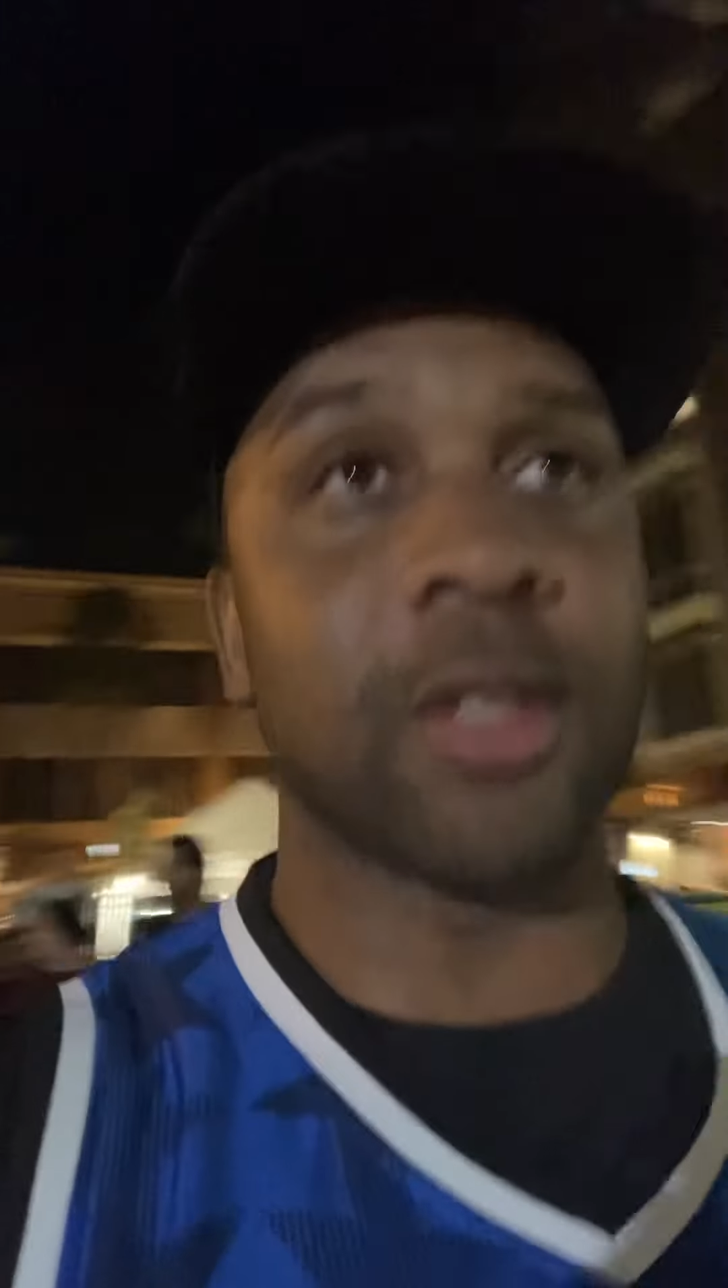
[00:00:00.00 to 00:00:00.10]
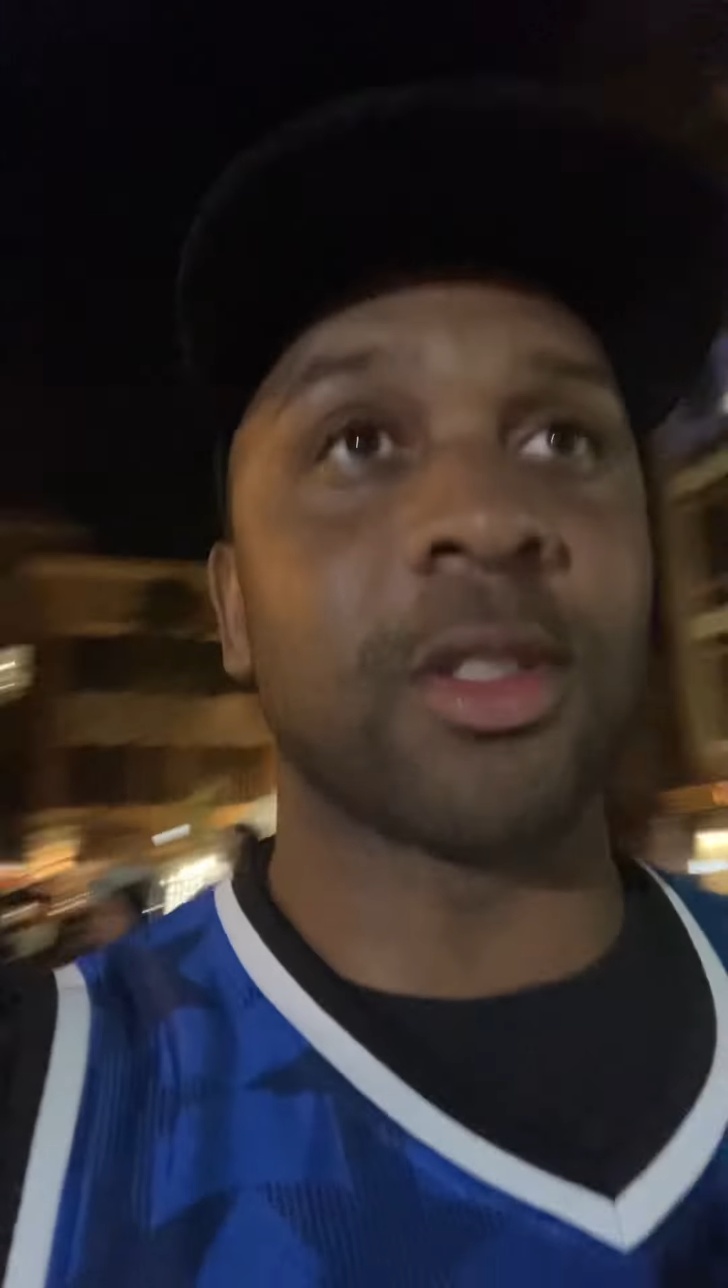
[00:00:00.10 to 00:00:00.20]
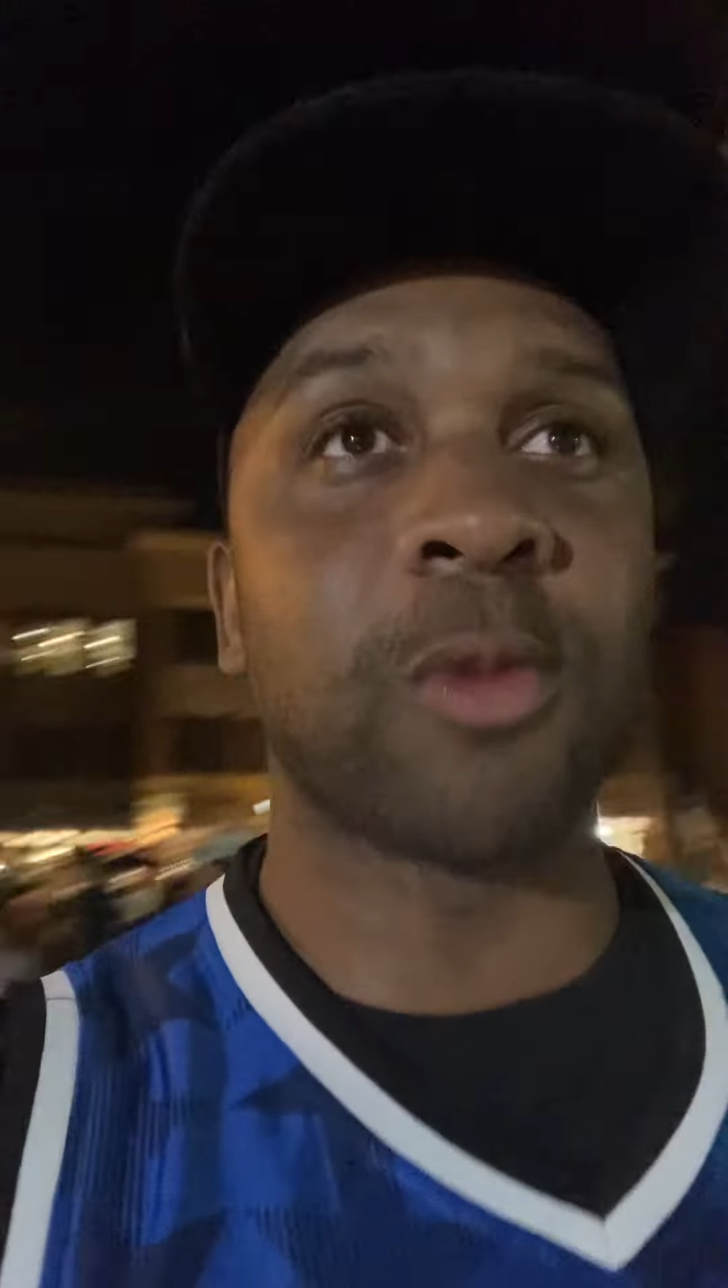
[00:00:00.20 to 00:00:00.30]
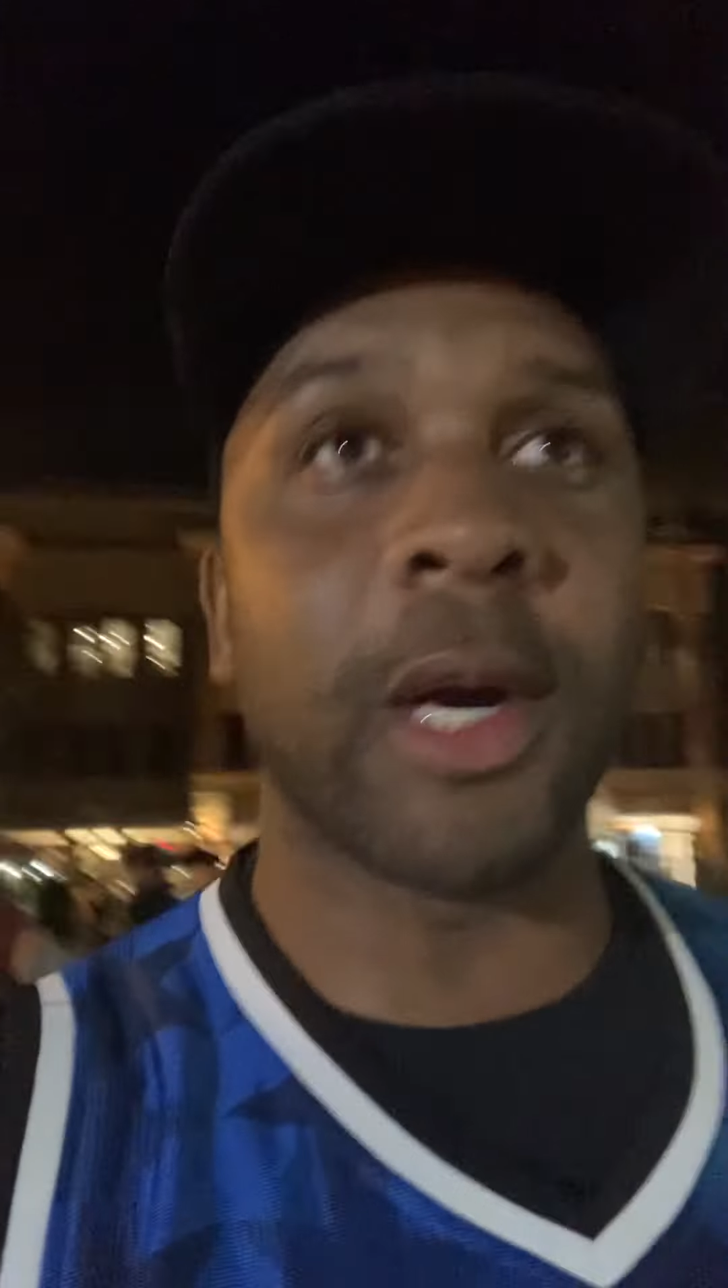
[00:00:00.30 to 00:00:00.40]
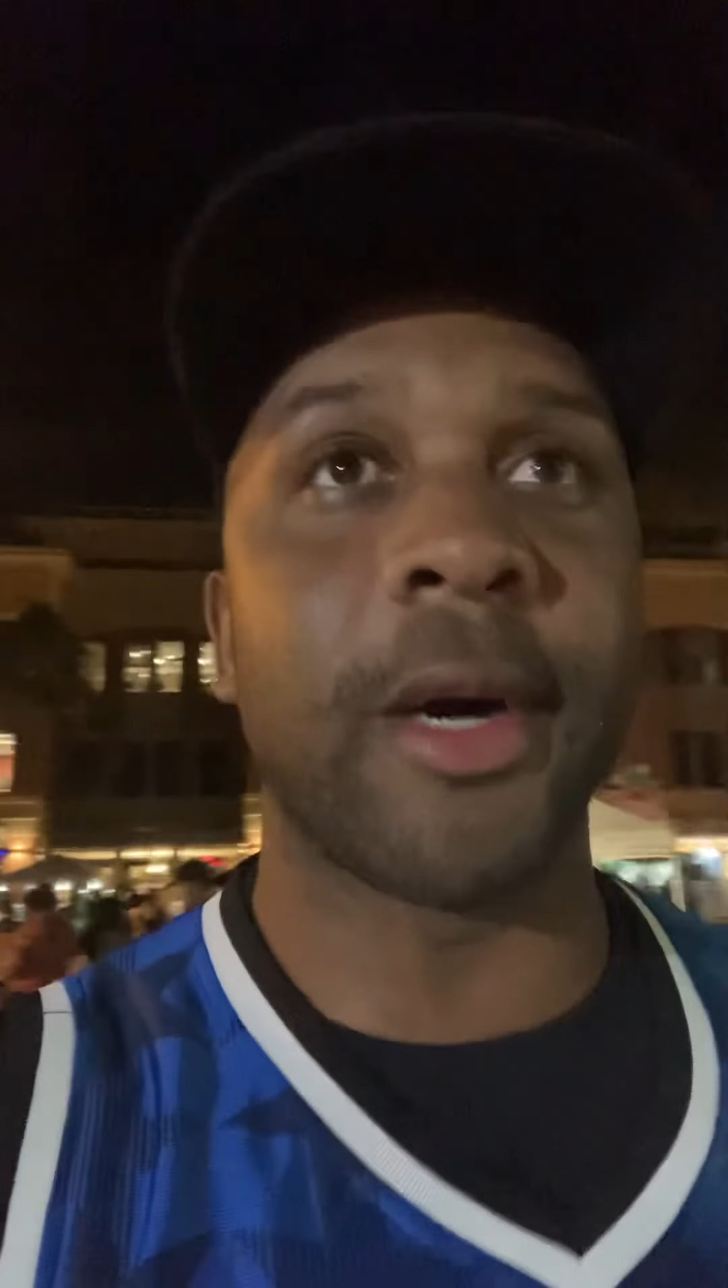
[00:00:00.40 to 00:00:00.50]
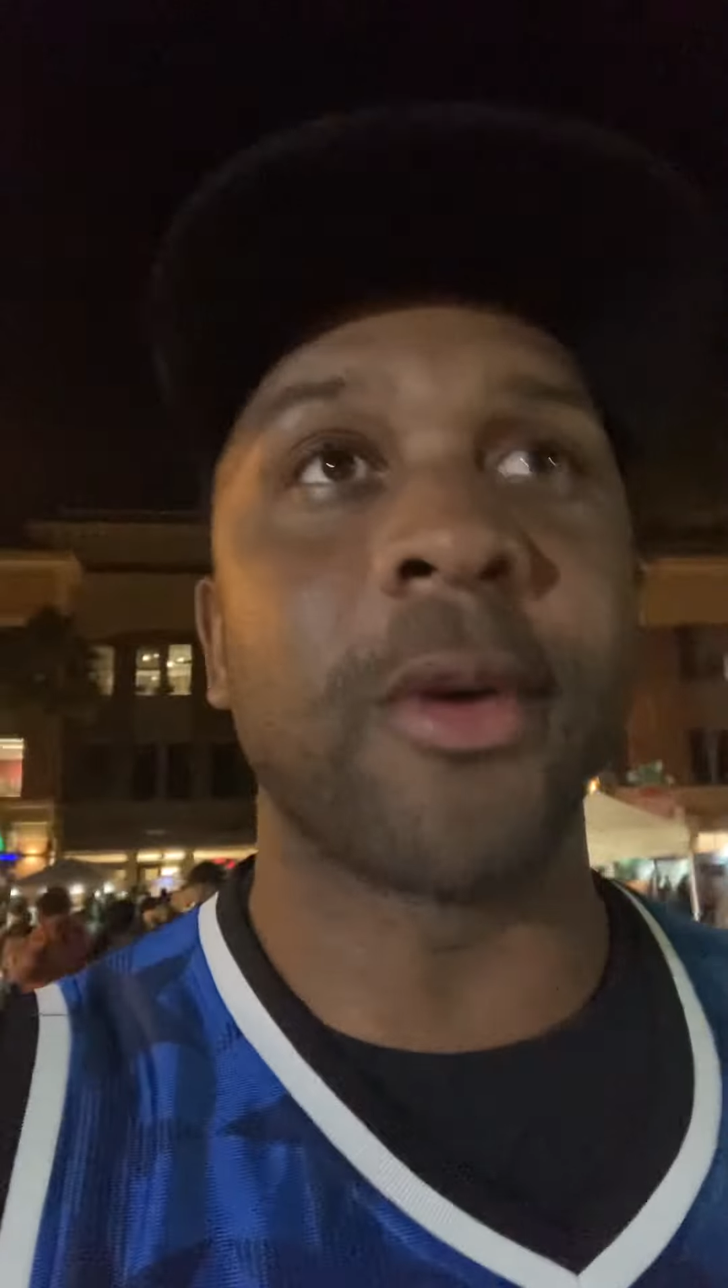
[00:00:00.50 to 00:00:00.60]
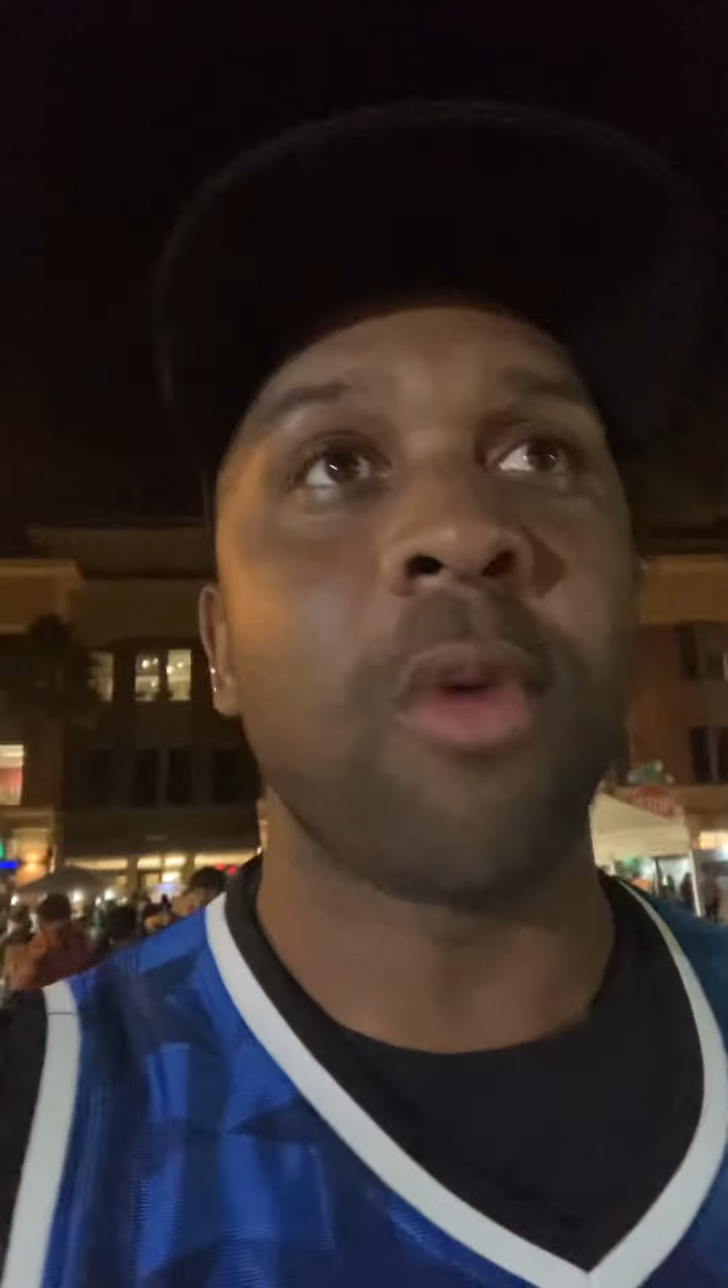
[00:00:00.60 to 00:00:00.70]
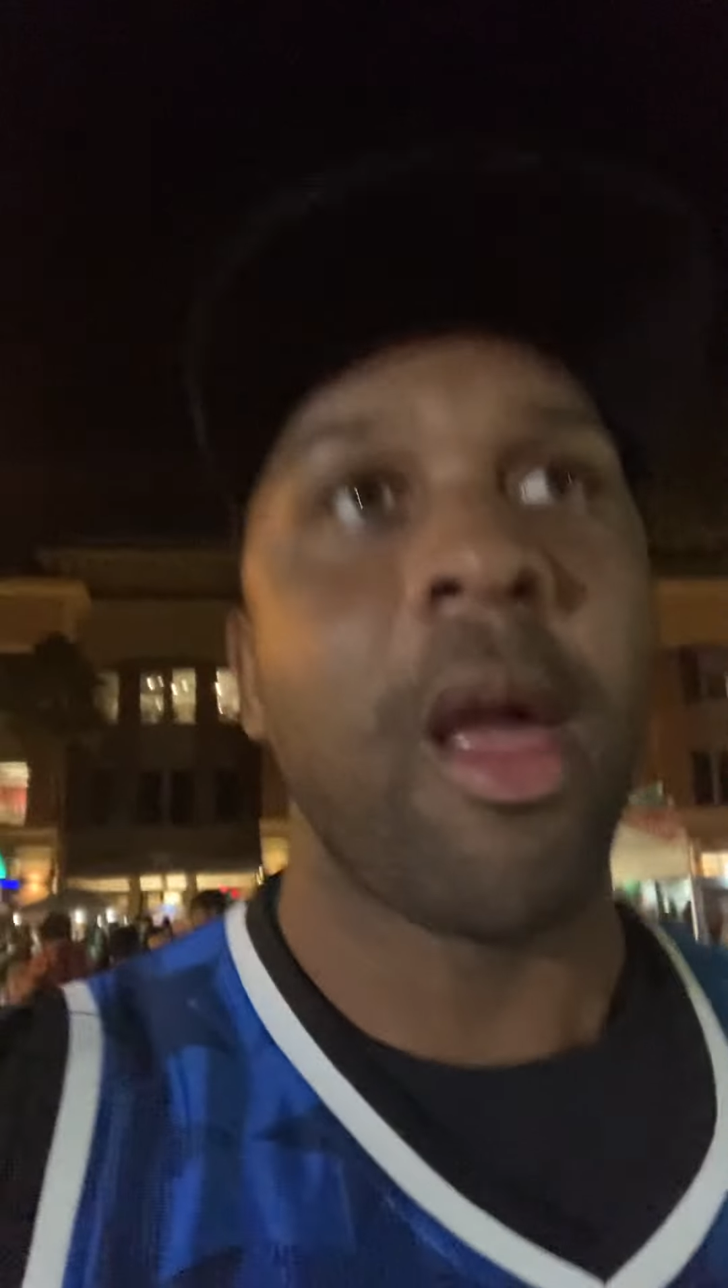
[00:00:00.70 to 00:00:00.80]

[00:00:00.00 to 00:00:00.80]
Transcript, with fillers: as well,